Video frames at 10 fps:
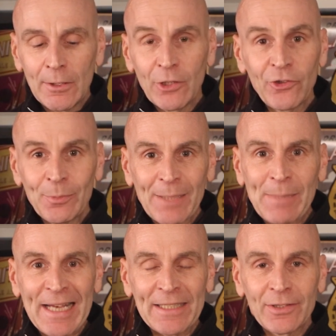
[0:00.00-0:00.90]
Used to be a
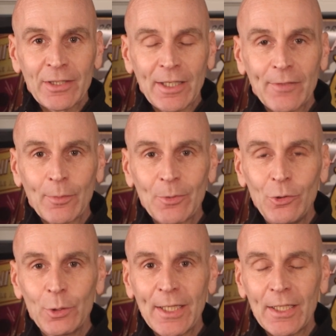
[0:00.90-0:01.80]
band from the
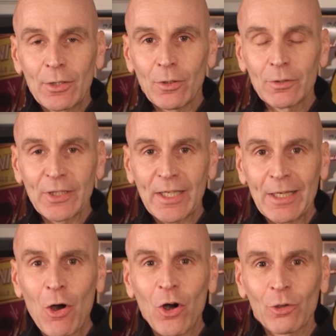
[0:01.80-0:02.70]
UK called
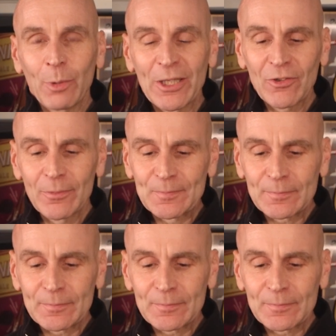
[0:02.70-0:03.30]
Hawkwind.